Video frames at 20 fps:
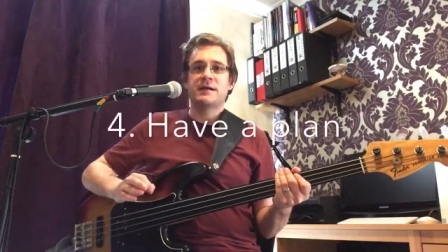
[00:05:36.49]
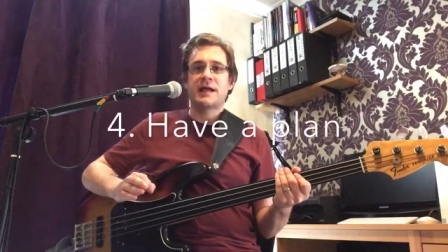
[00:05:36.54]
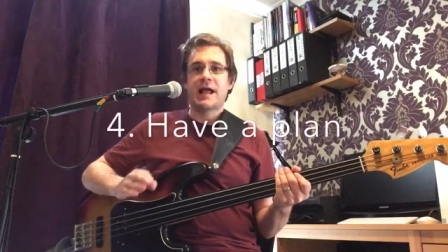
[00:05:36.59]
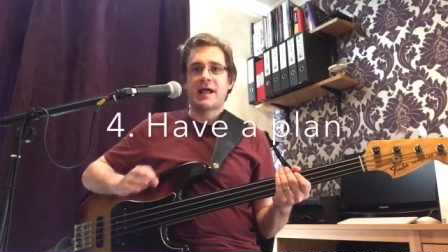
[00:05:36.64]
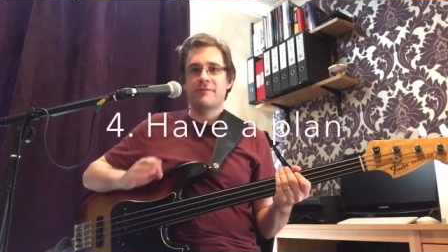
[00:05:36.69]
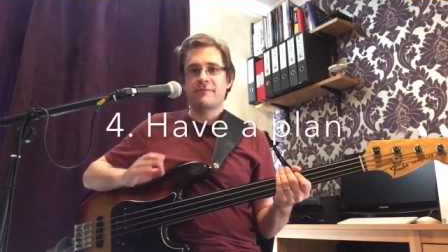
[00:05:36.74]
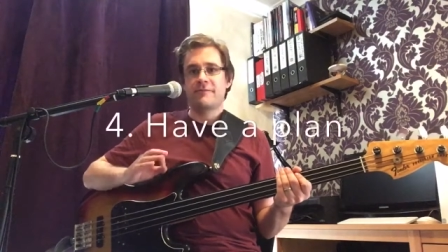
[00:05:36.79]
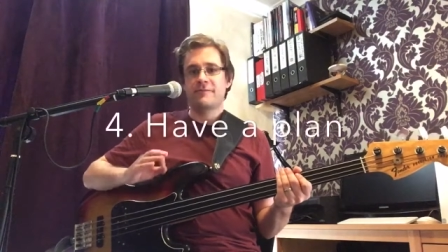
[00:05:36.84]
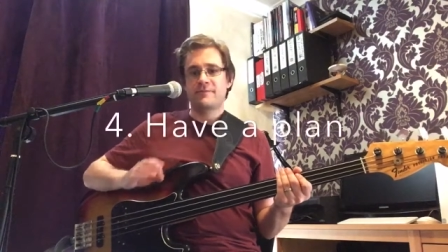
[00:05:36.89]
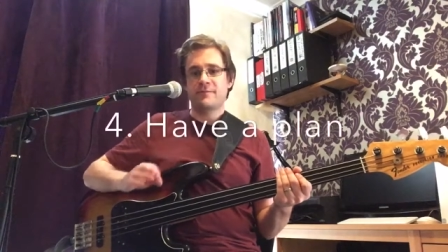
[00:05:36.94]

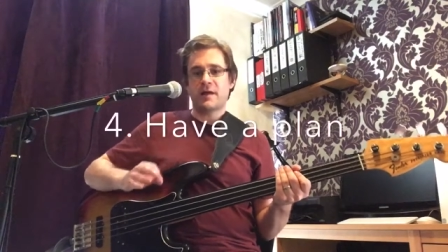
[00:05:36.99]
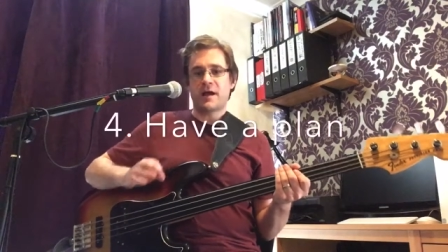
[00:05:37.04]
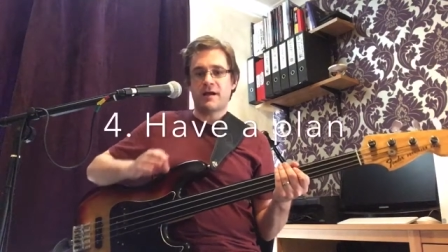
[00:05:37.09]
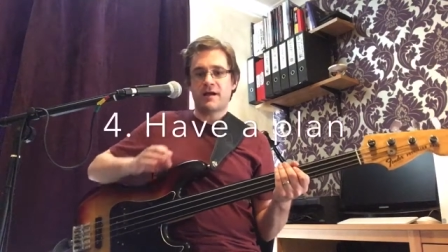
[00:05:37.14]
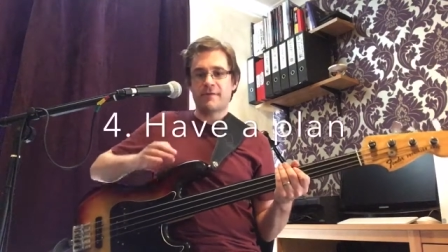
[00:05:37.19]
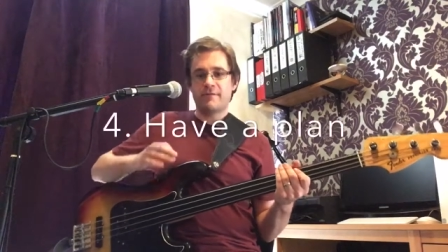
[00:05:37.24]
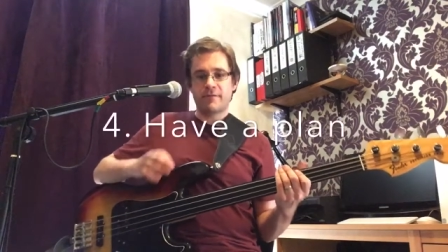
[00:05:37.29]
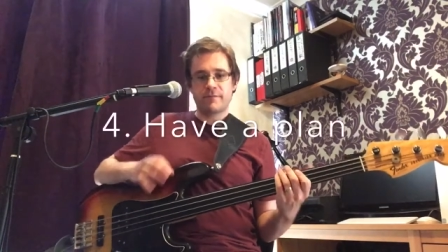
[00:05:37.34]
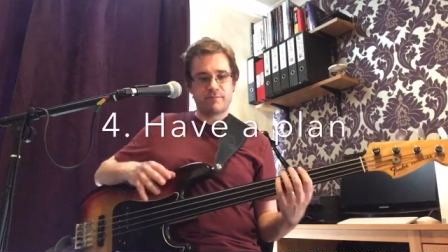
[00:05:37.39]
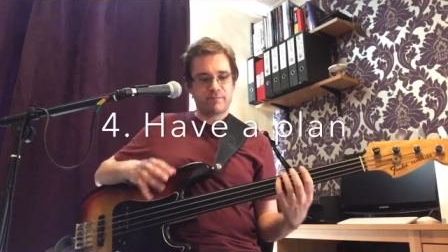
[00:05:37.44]
Have
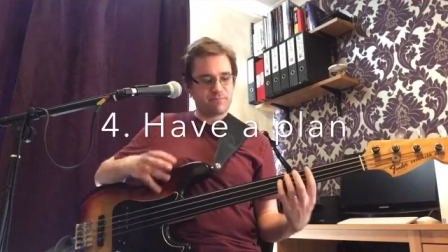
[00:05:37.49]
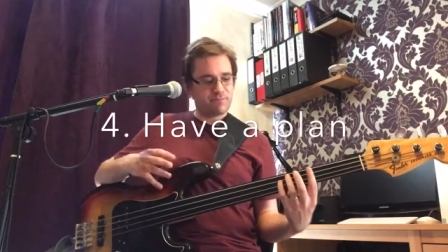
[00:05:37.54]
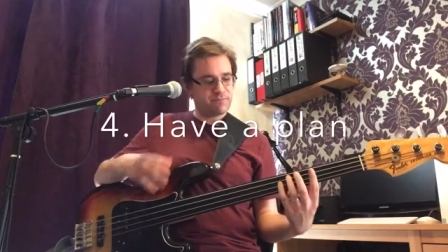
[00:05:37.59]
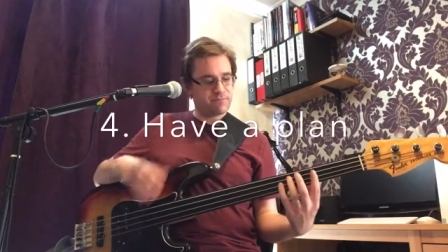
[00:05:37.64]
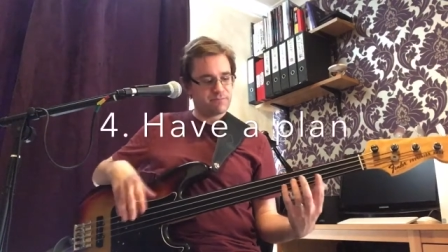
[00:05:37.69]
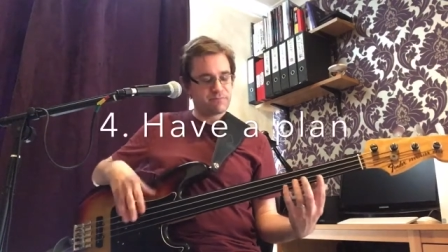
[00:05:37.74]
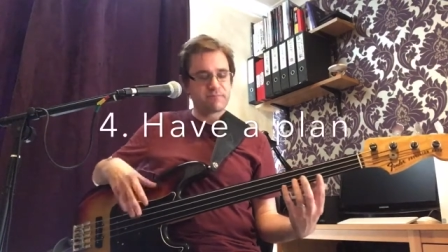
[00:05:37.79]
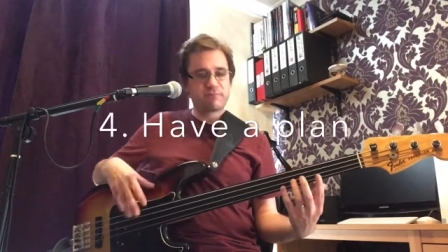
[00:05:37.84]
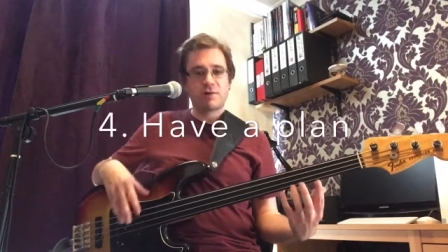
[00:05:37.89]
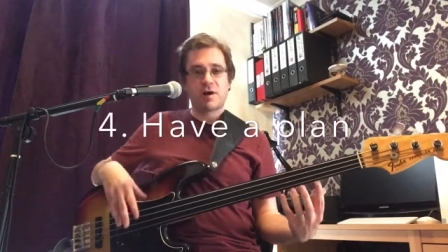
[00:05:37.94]
a
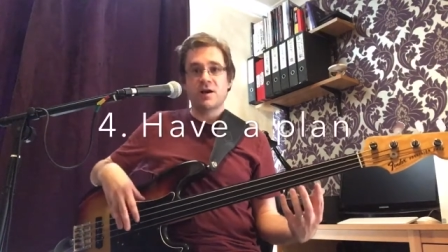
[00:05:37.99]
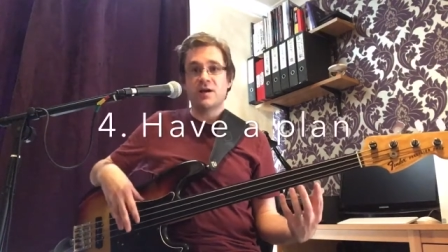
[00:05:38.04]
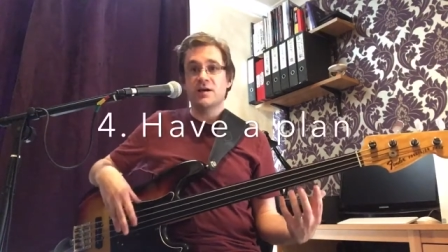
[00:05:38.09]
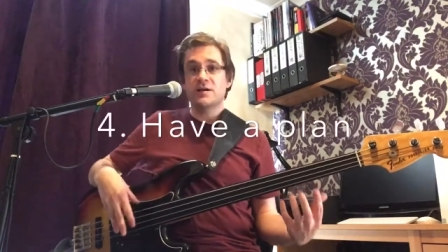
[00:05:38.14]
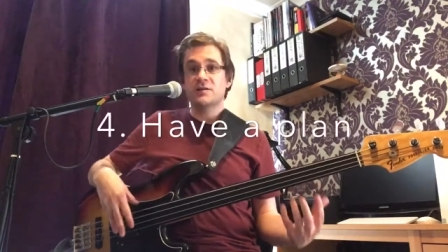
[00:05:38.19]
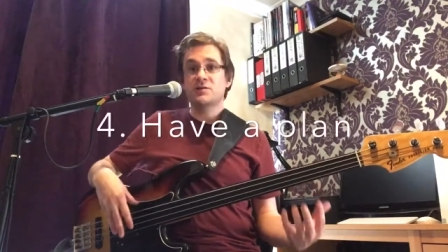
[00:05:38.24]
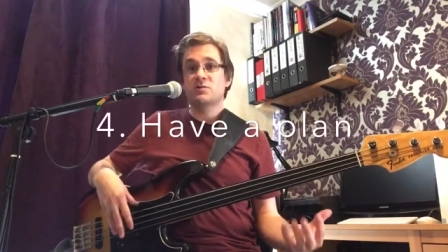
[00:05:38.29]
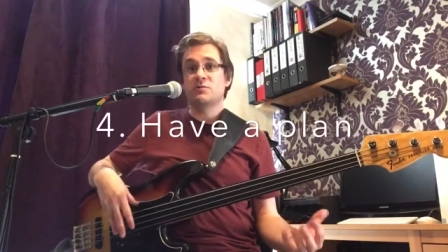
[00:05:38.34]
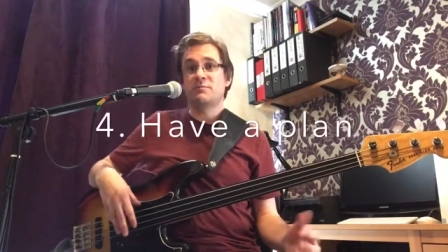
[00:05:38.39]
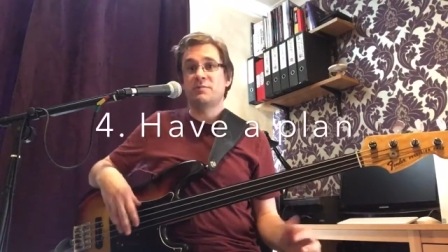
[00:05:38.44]

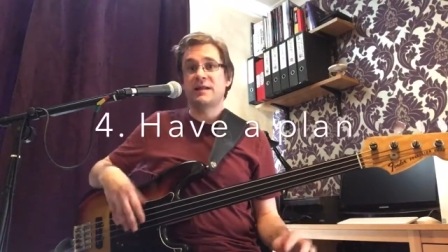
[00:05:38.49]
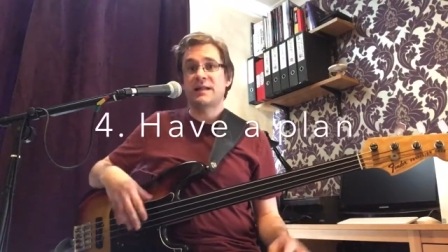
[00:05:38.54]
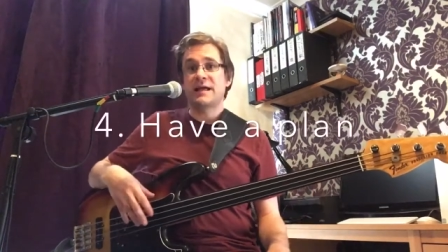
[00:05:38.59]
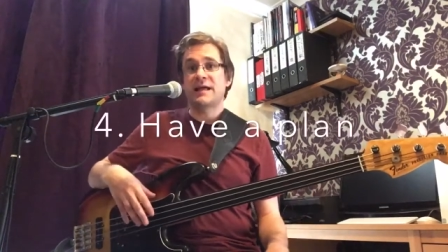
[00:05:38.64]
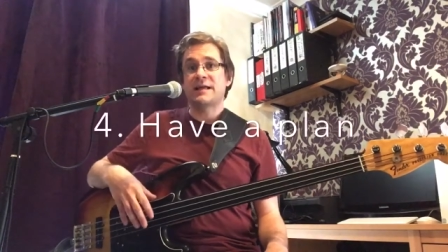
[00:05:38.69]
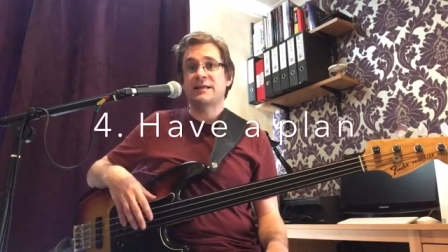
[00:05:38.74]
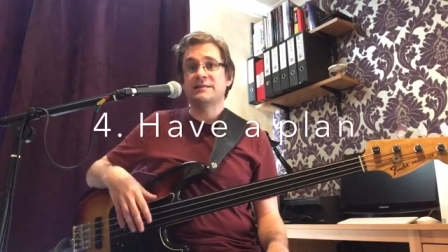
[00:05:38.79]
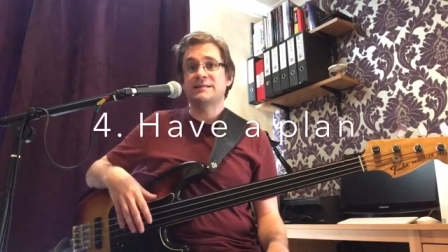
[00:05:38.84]
rehearsal plan